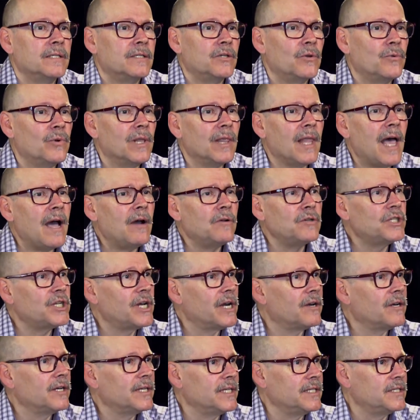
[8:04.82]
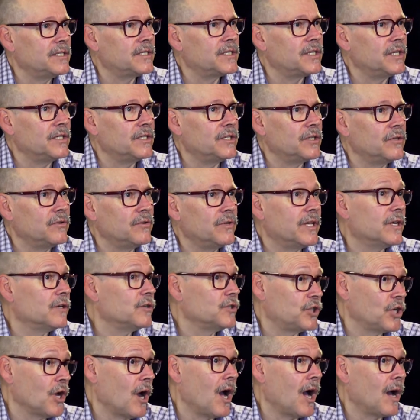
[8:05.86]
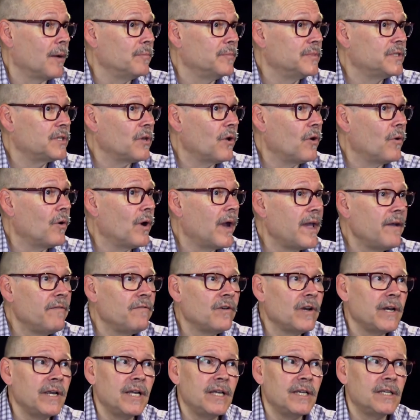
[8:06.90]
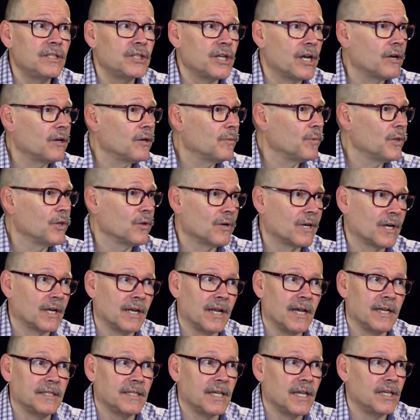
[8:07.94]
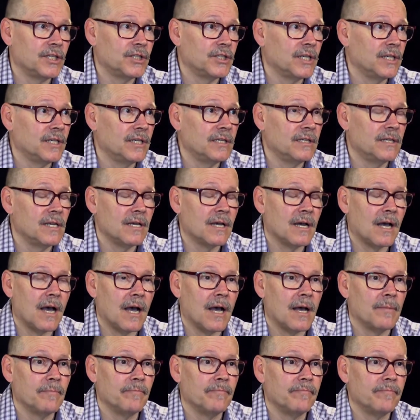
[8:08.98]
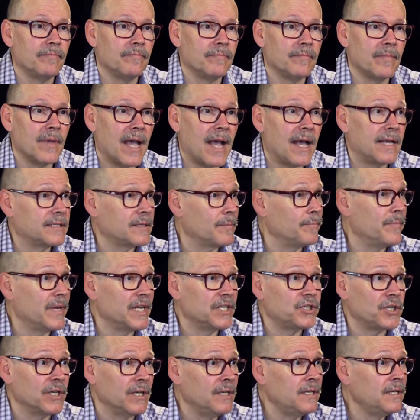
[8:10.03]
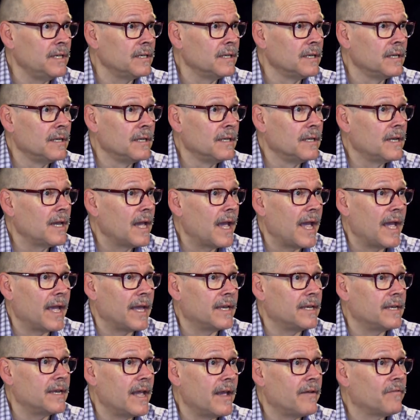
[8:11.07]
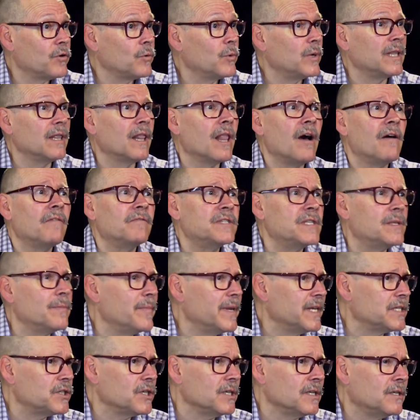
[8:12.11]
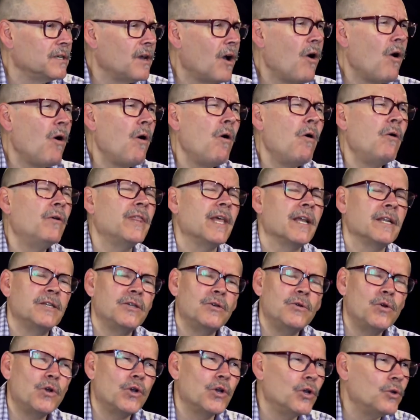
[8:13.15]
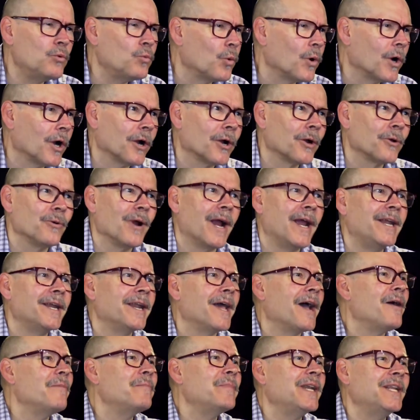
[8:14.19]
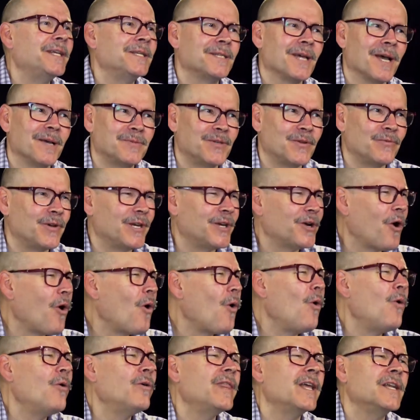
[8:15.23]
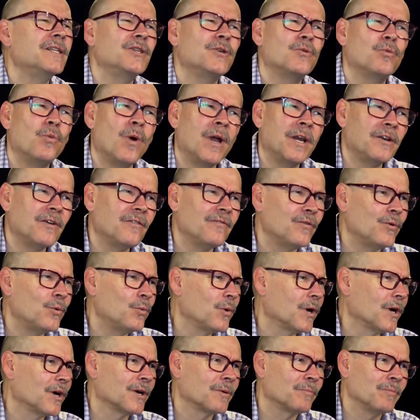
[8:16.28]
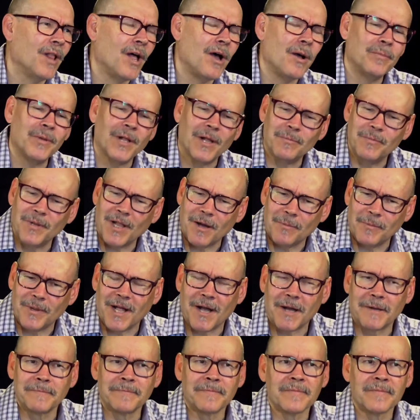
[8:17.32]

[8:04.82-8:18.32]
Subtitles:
to allow charities to do their job. So every charitable organization has a mission, and everyone loves the mission. Oh, they do good work, right? How many times do we hear, oh, they do wonderful work, blah, blah, blah, blah.